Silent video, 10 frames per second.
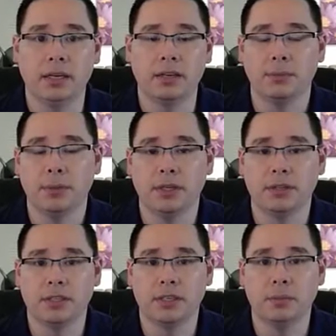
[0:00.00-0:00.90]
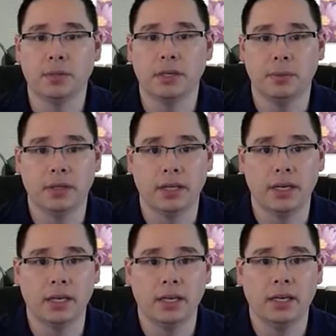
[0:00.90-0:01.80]
a good player is going to pick up on
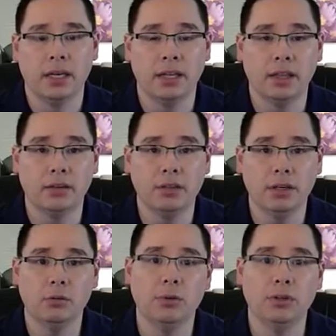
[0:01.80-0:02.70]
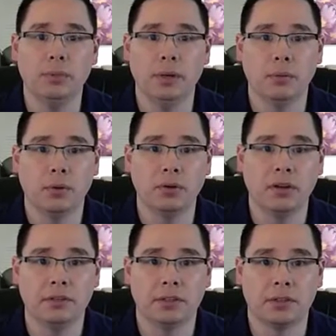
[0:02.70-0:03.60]
that, and they'll know when you bet more you
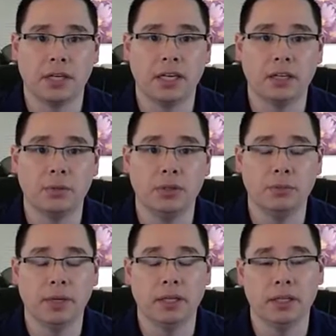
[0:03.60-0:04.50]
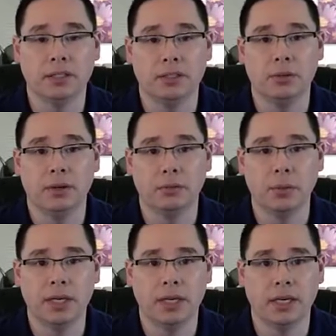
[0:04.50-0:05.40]
have a strong hand and when you bet less you have a
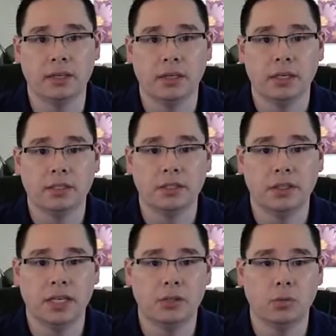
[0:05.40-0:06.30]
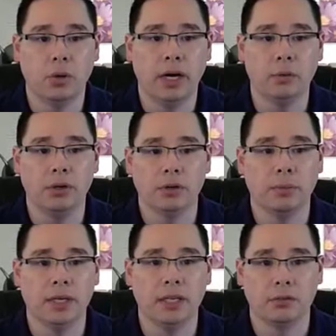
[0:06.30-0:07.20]
weak hand. So that's why we are
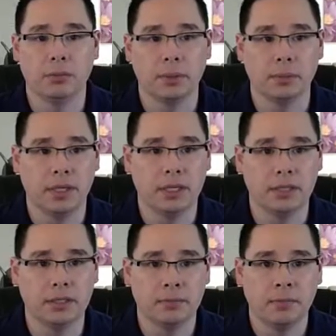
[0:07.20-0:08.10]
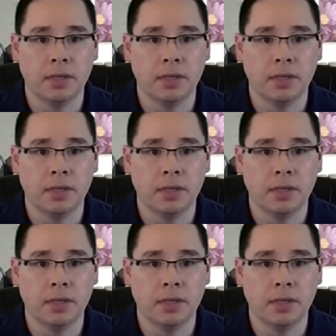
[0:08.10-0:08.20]
betting 3 big blinds.